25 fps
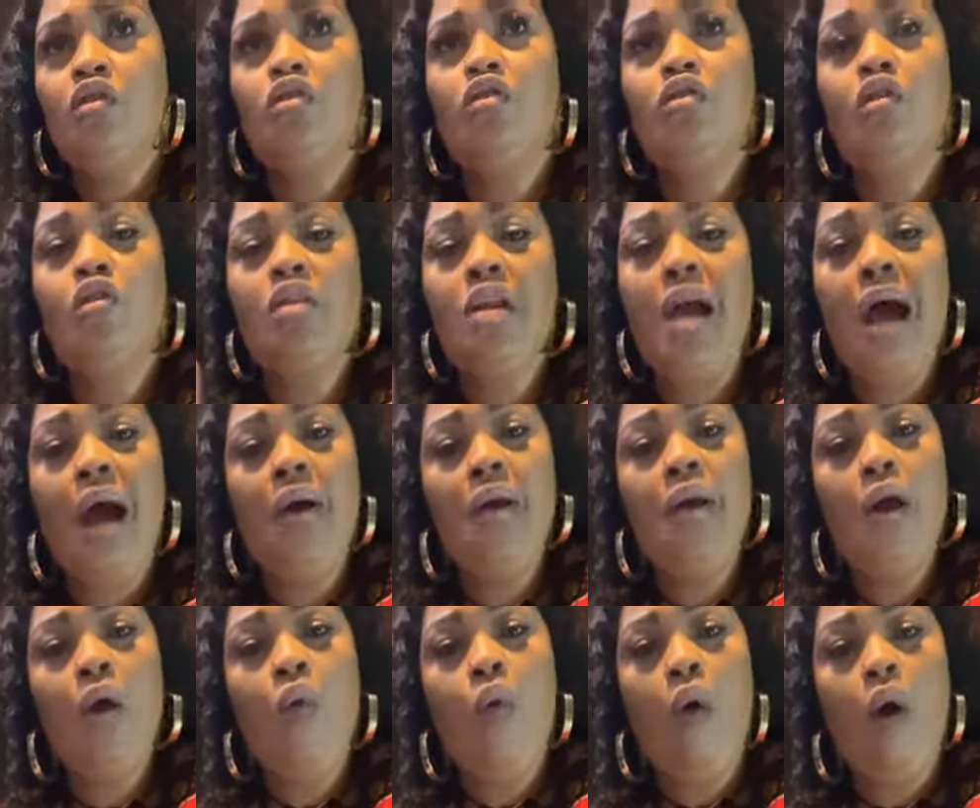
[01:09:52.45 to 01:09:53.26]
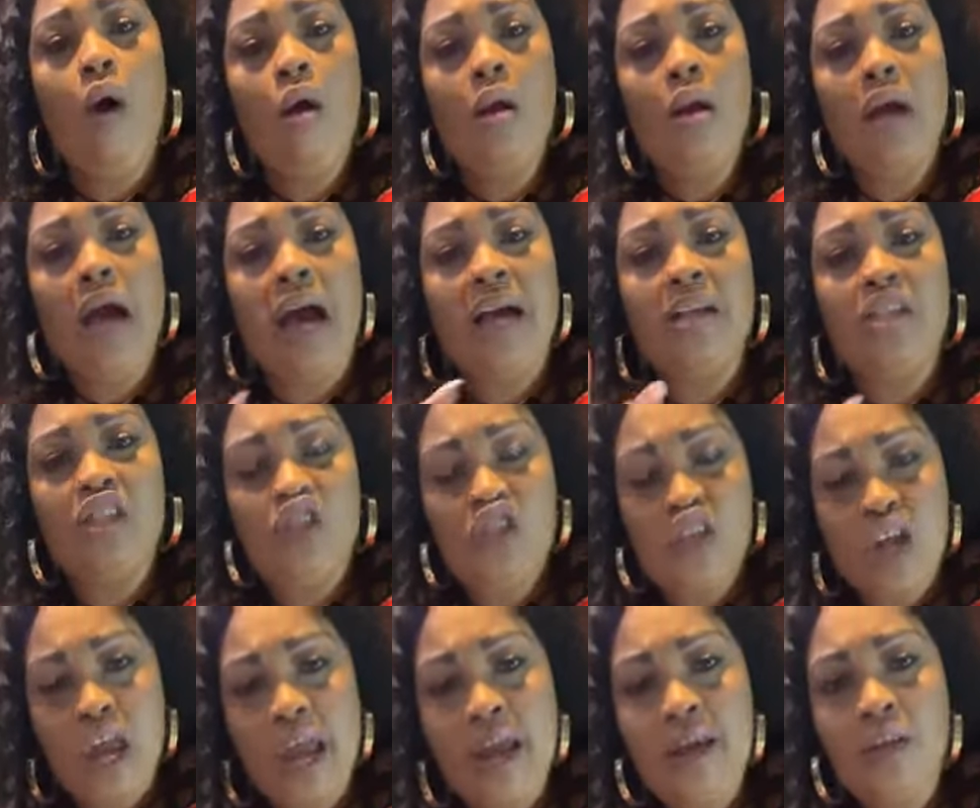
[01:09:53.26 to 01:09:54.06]
So now the world
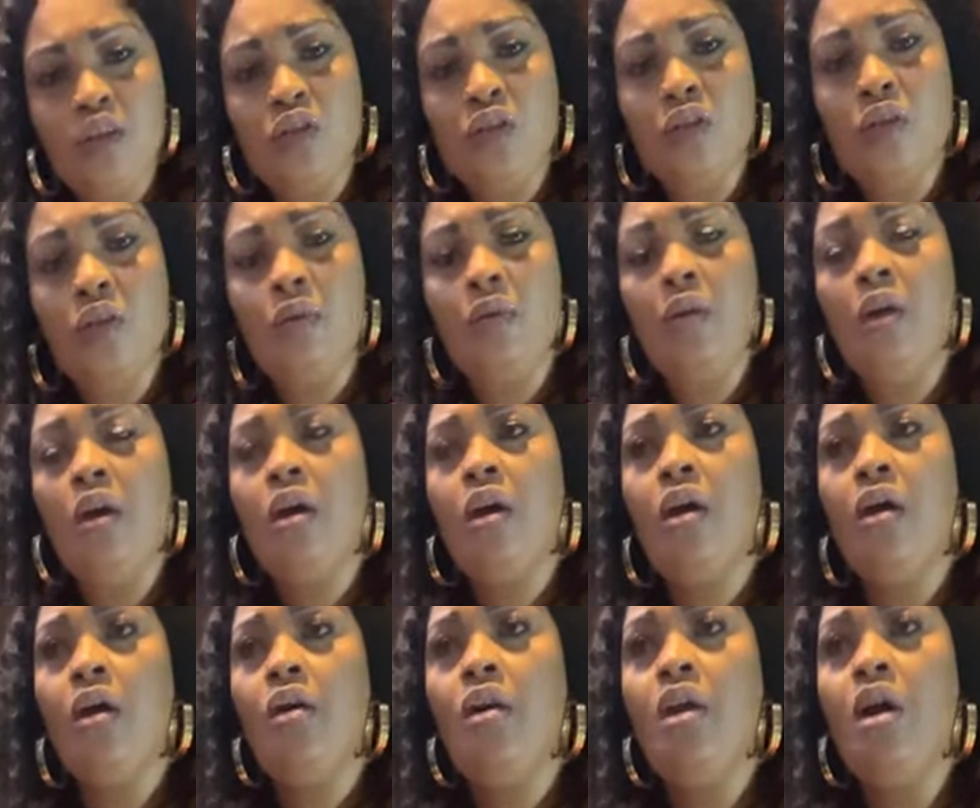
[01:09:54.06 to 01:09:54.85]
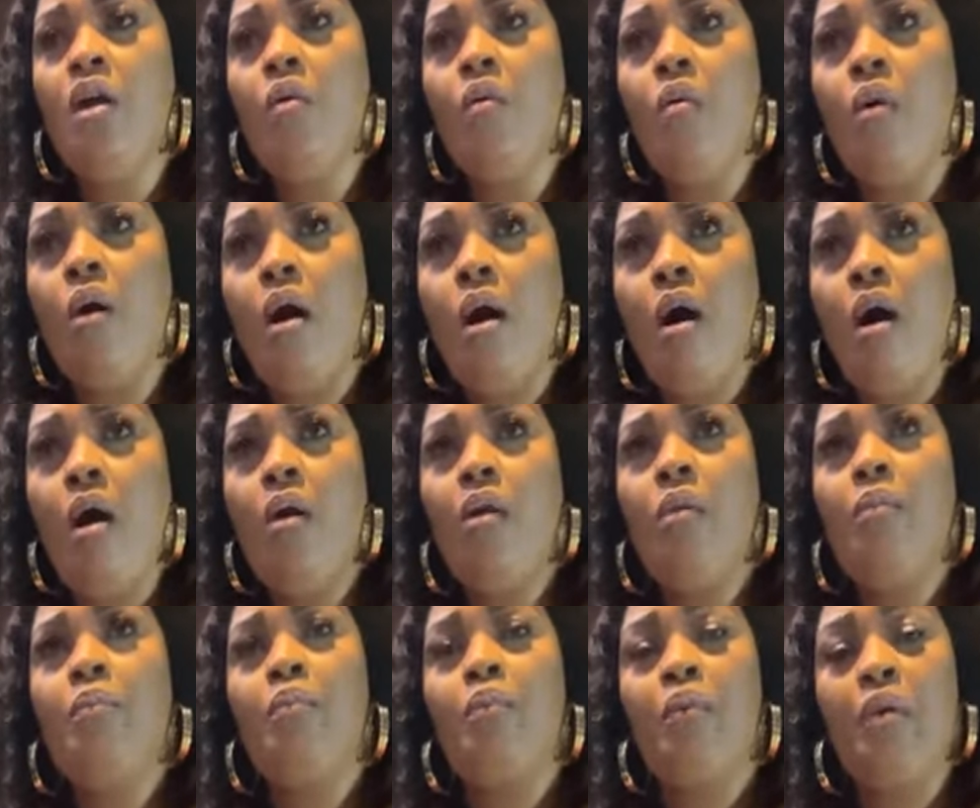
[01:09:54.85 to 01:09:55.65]
has changed. The
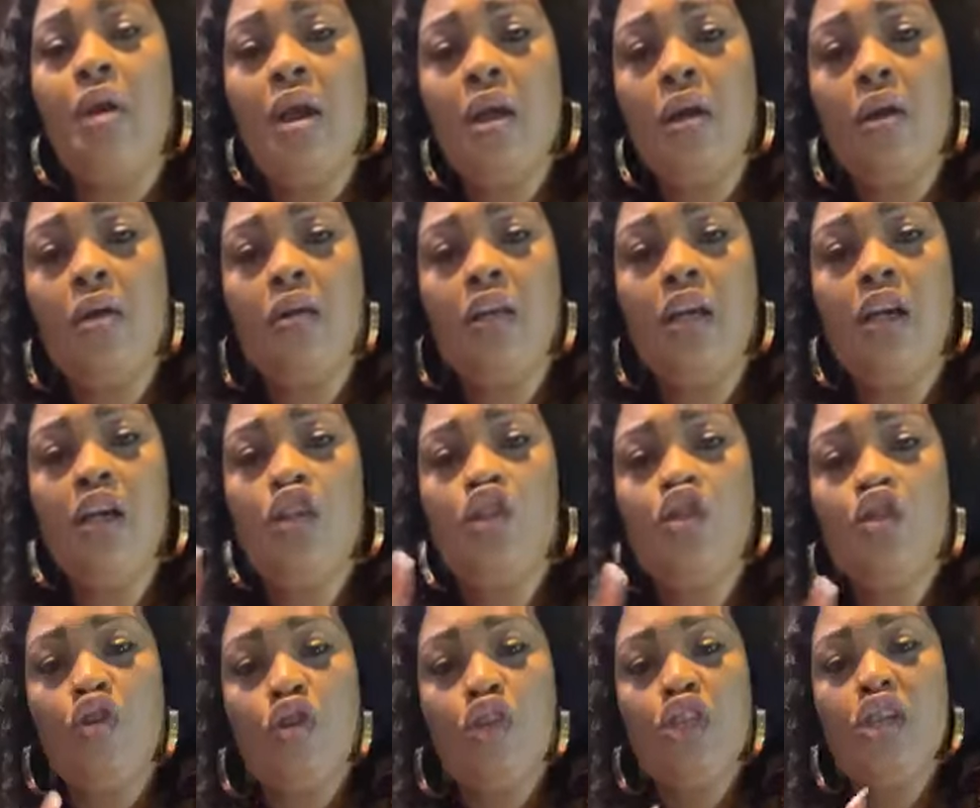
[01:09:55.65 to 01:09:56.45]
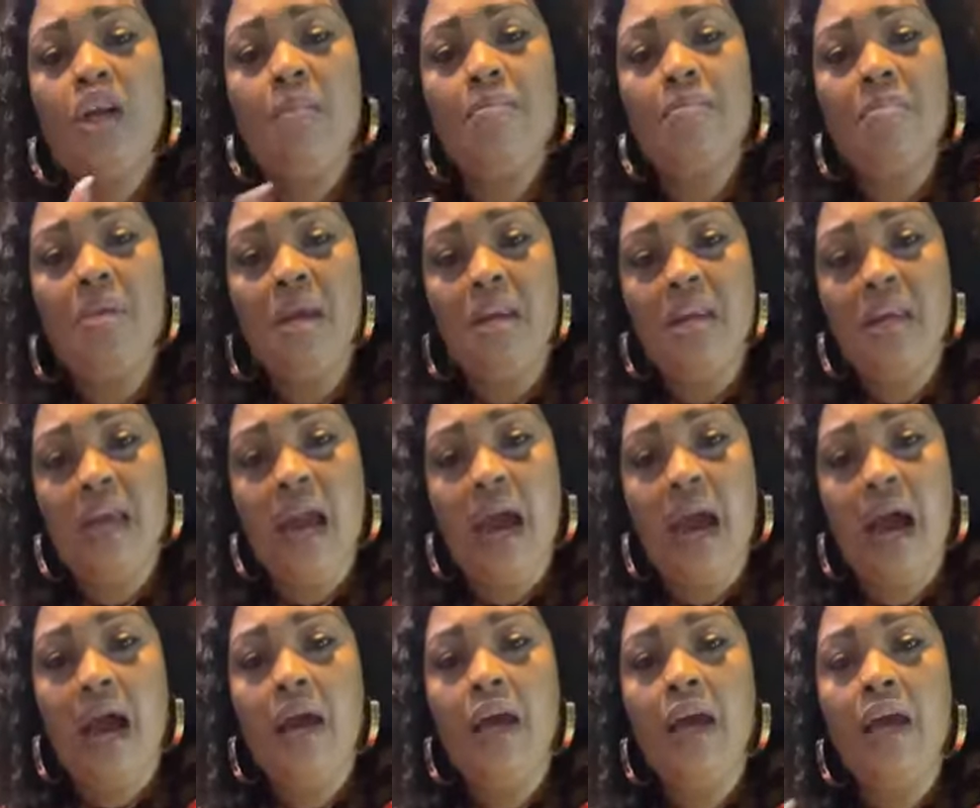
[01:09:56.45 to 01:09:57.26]
world bring this social
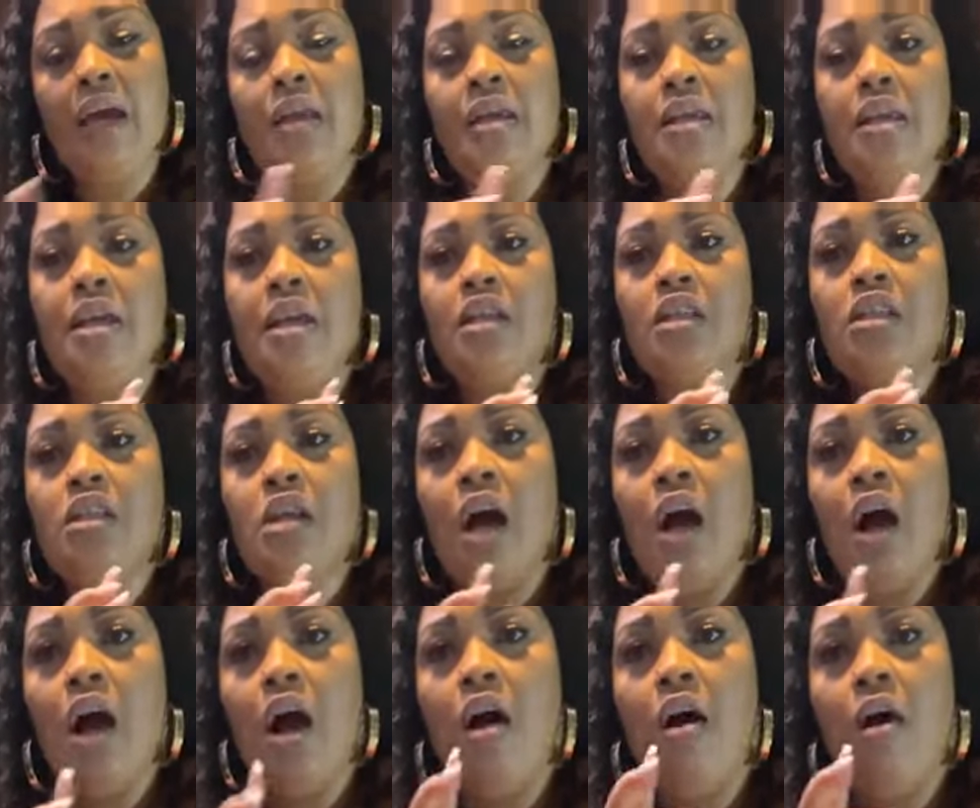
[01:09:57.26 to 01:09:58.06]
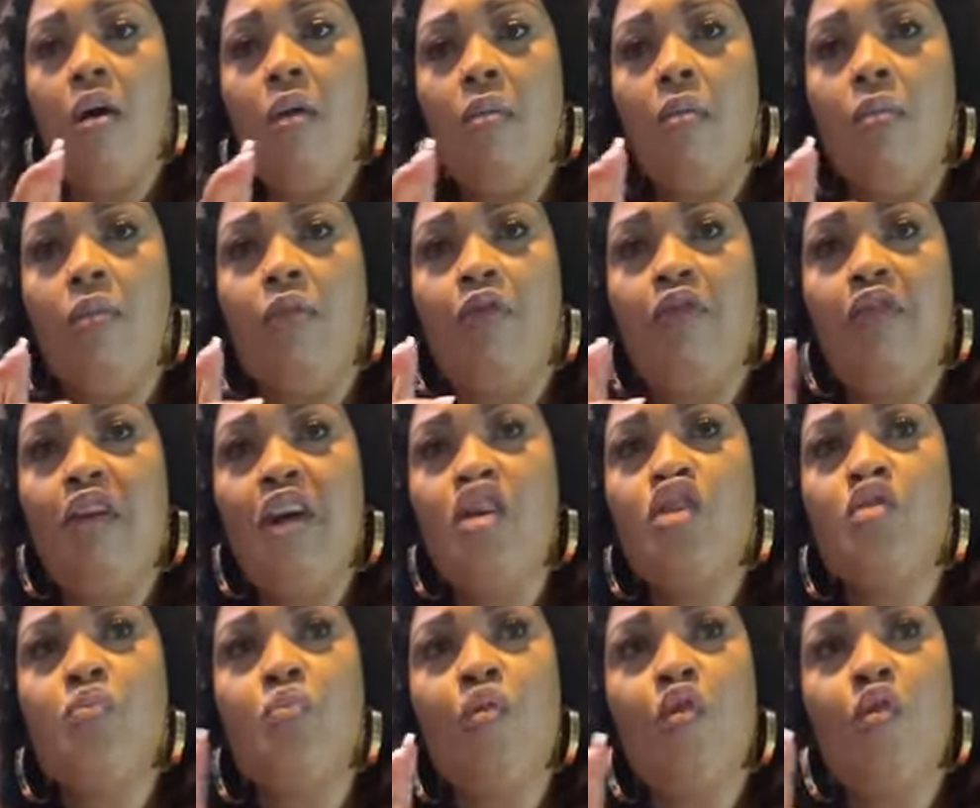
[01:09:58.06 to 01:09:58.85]
media, this um,
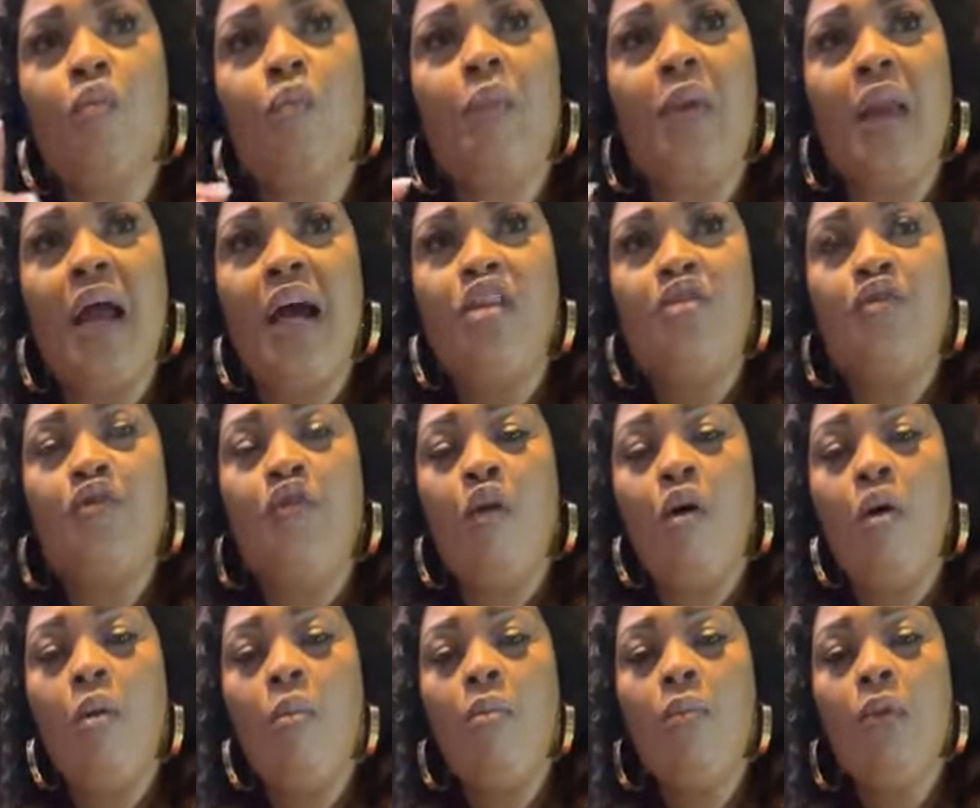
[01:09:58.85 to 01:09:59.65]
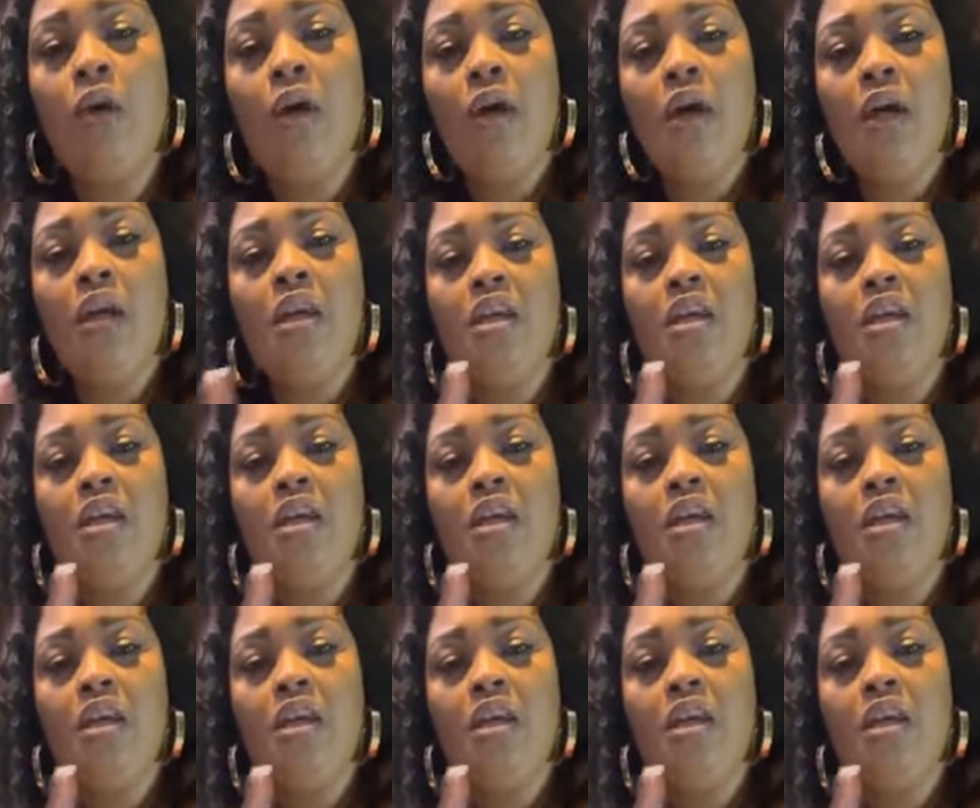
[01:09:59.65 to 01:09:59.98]
Facebook platform,